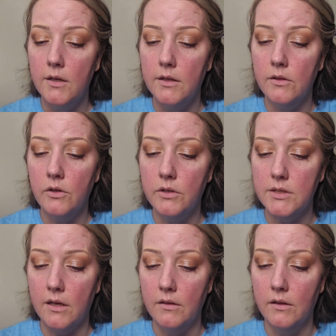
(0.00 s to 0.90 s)
looks
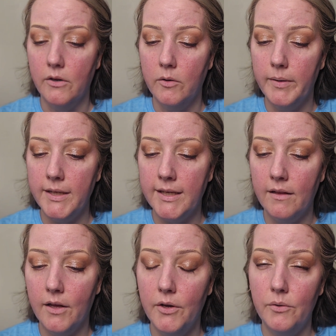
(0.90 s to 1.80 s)
a little bit
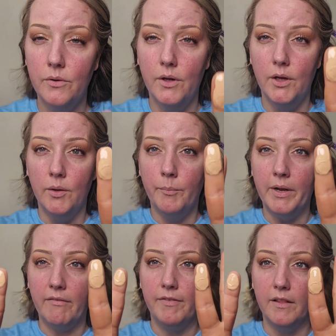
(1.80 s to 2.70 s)
yellow, but I
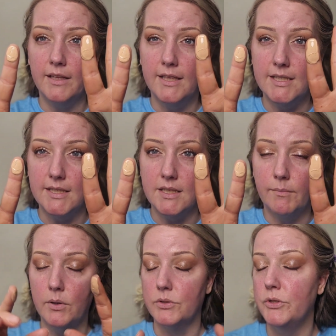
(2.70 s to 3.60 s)
feel like this is the
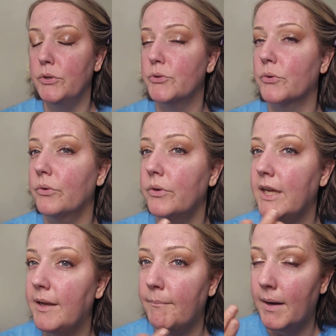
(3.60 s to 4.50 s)
most neutral
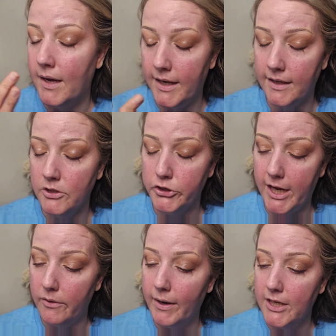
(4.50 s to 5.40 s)
in my
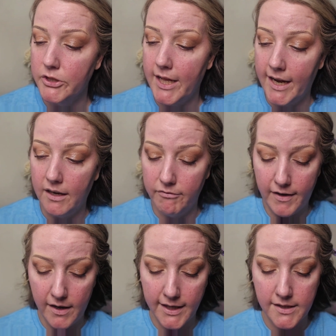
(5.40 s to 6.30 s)
shade range that I could
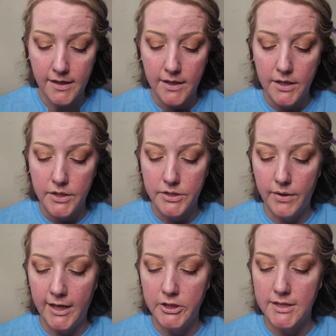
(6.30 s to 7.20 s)
find. So
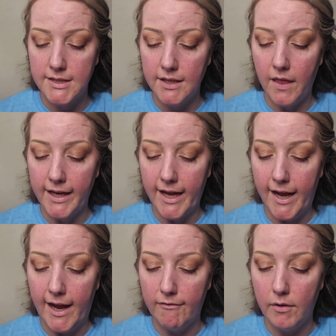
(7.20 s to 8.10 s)
I just did like a
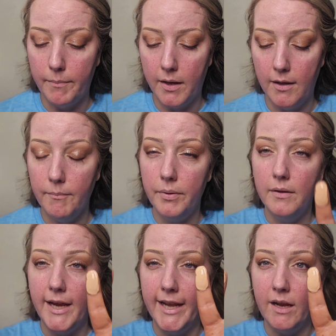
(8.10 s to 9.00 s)
half a pump,
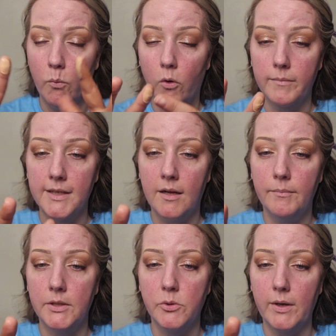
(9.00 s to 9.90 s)
and I warmed it up
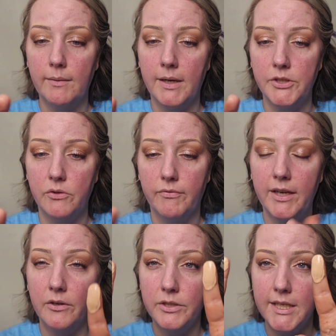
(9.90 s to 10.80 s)
between my two
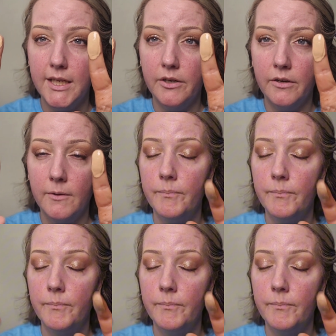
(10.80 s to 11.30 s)
fingers here.